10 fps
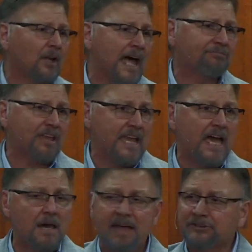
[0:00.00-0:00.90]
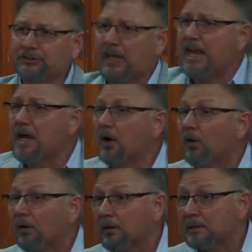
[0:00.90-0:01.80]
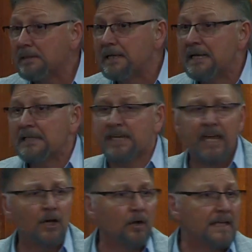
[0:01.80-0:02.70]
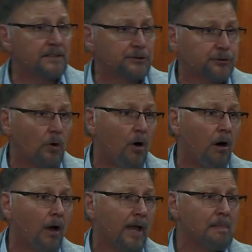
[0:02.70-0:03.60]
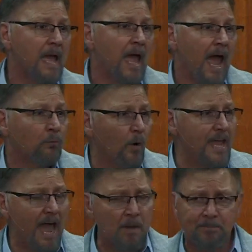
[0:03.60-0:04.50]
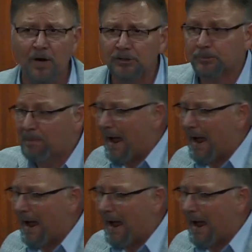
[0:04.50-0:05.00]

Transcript: to let the enemy steal kill, and destroy. And we have pushed